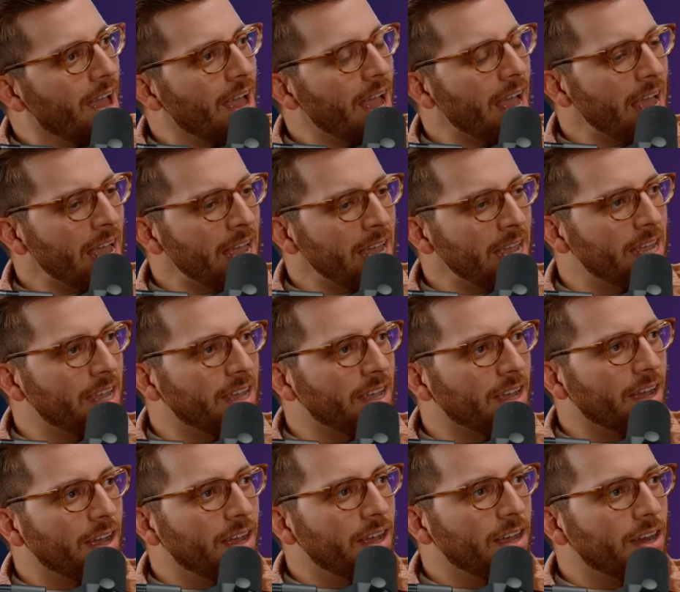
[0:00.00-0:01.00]

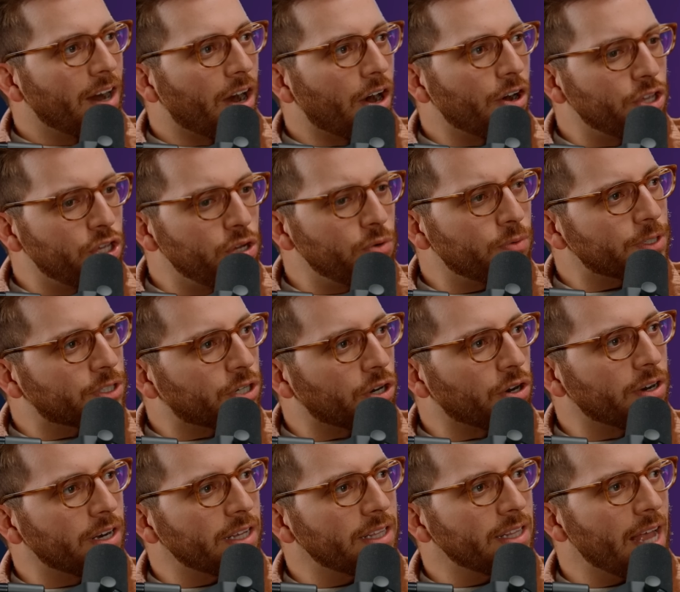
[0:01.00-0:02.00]
hey, are you
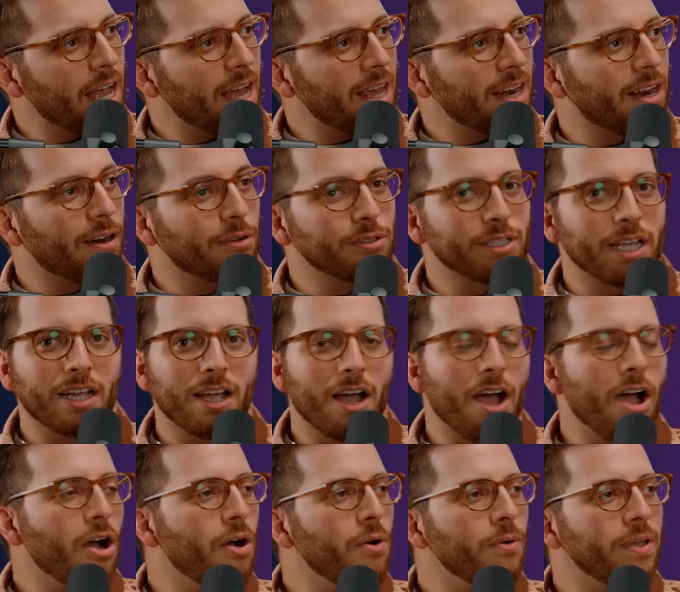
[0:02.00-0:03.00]
returning that? And I was like,
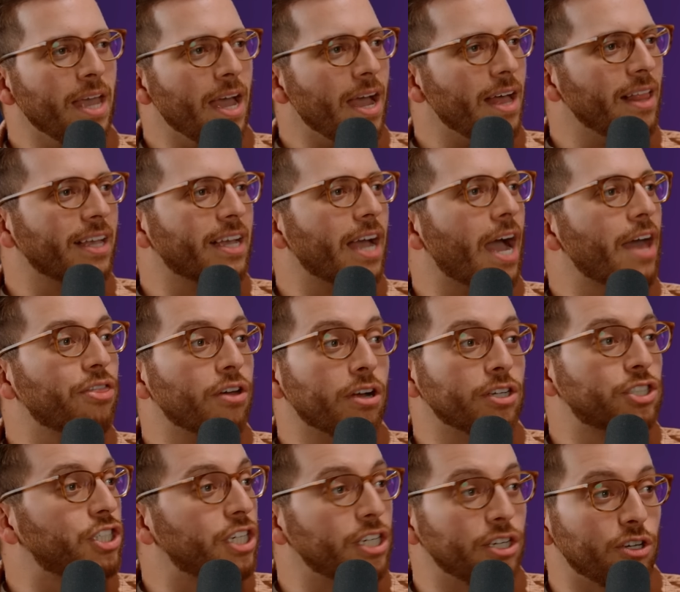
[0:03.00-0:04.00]
oh yeah, like I
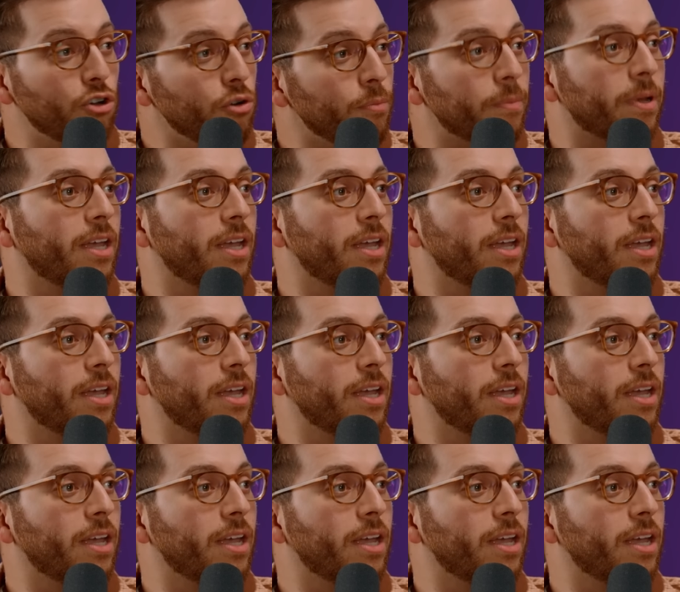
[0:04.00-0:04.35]
thought she knew